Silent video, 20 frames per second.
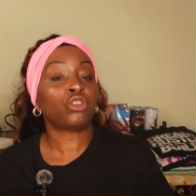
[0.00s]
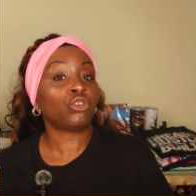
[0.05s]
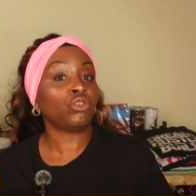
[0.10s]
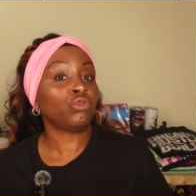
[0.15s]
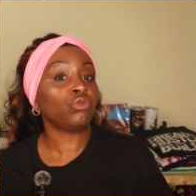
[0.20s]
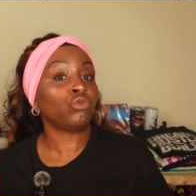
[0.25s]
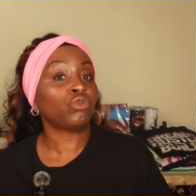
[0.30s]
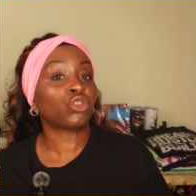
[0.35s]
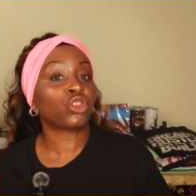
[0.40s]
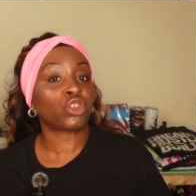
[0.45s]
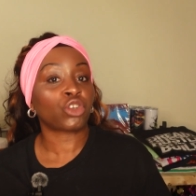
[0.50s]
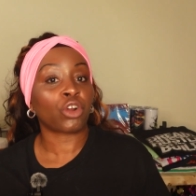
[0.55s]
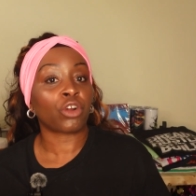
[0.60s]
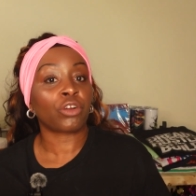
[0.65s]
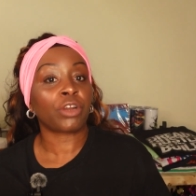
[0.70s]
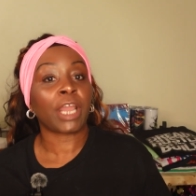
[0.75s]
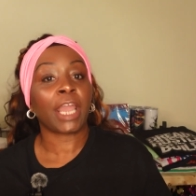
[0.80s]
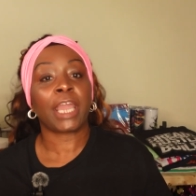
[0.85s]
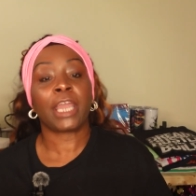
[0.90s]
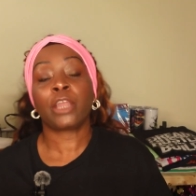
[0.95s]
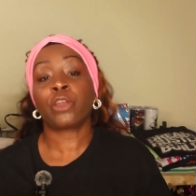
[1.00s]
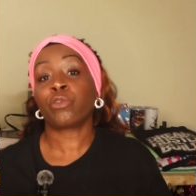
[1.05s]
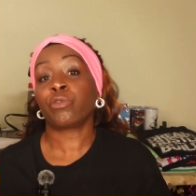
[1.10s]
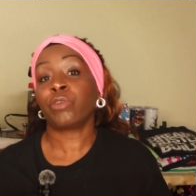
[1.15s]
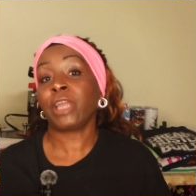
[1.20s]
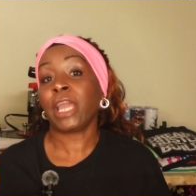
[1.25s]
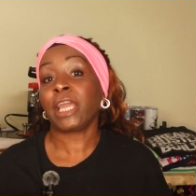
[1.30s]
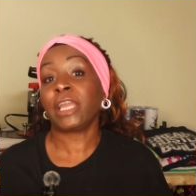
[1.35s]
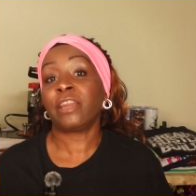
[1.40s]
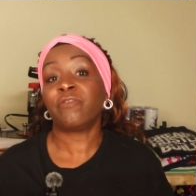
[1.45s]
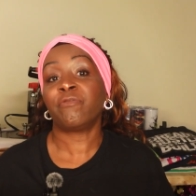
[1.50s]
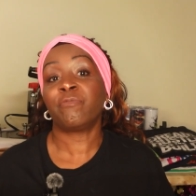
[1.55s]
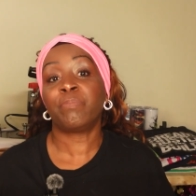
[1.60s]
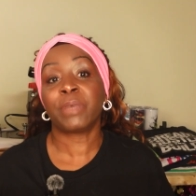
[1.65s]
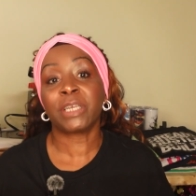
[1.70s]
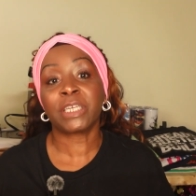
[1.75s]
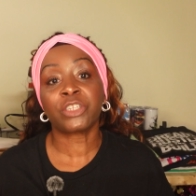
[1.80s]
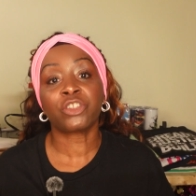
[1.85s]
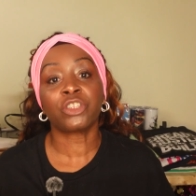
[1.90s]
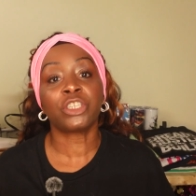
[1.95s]
to start a creative
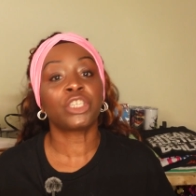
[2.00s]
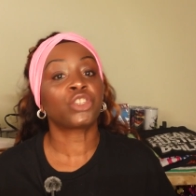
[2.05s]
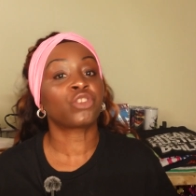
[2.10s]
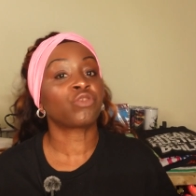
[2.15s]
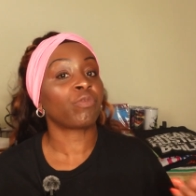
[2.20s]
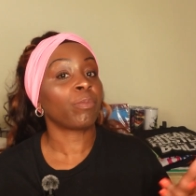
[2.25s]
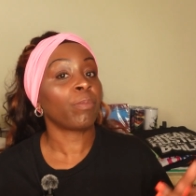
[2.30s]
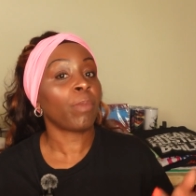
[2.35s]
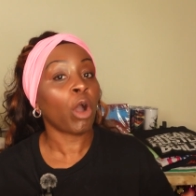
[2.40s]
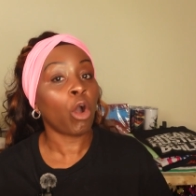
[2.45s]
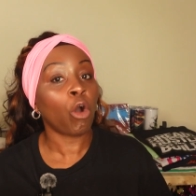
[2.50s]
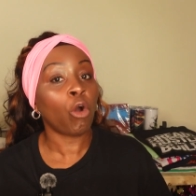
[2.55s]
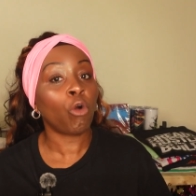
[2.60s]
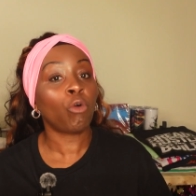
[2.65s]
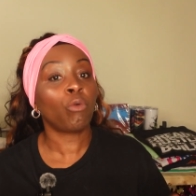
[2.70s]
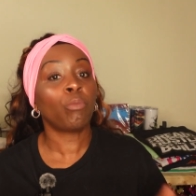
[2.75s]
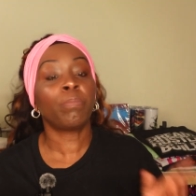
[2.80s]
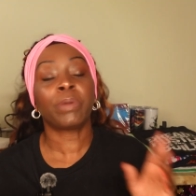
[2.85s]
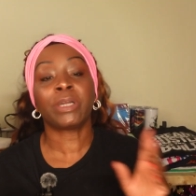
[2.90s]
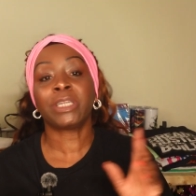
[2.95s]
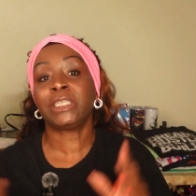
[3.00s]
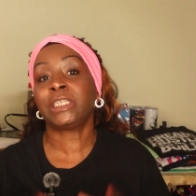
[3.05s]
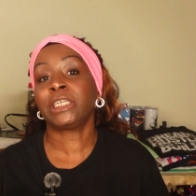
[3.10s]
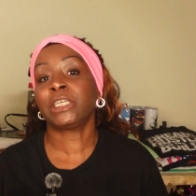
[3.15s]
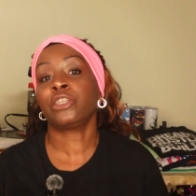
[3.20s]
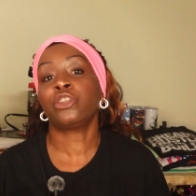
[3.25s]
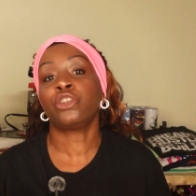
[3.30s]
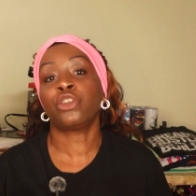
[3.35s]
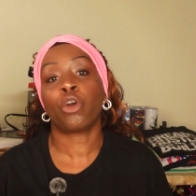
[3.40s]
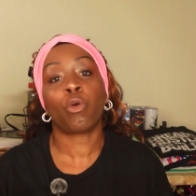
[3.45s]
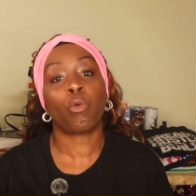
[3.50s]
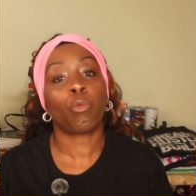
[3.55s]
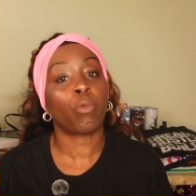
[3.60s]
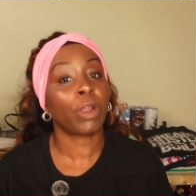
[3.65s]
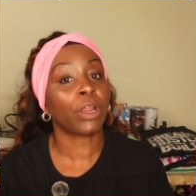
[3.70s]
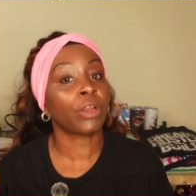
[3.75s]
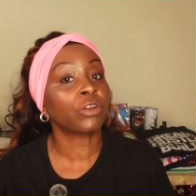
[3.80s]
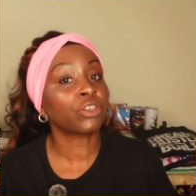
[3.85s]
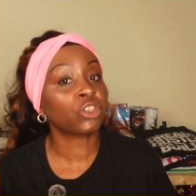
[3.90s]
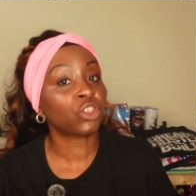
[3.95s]
business from home but didn't know
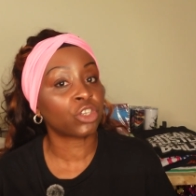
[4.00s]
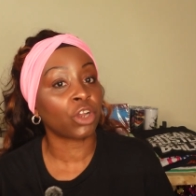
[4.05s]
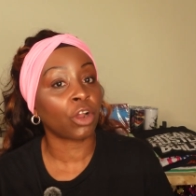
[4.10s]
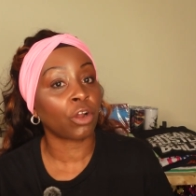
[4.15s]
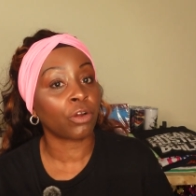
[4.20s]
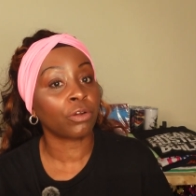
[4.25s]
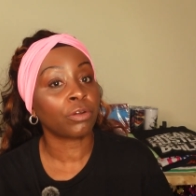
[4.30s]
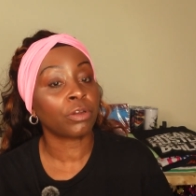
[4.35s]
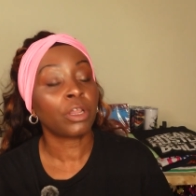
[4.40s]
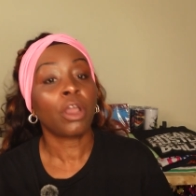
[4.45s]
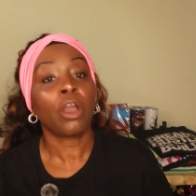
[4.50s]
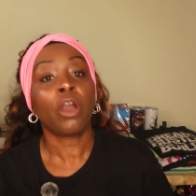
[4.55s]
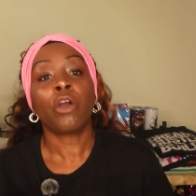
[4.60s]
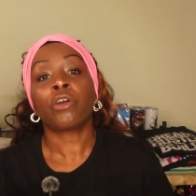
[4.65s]
where to start